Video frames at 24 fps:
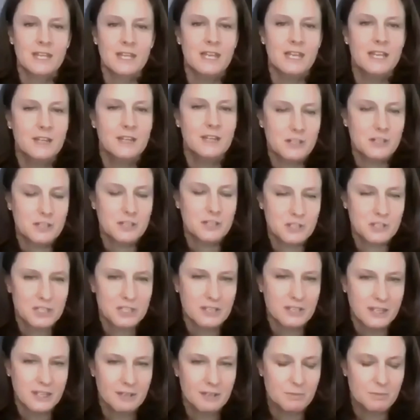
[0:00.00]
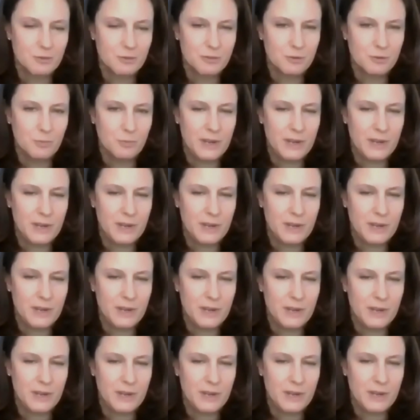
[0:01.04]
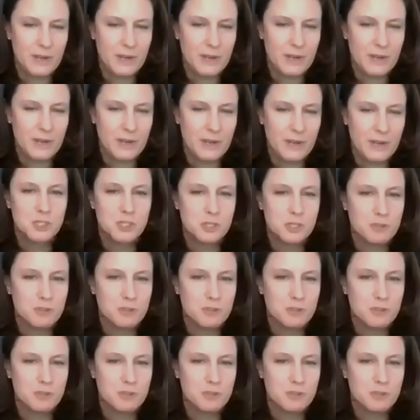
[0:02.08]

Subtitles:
And not just thinking about the way companies manage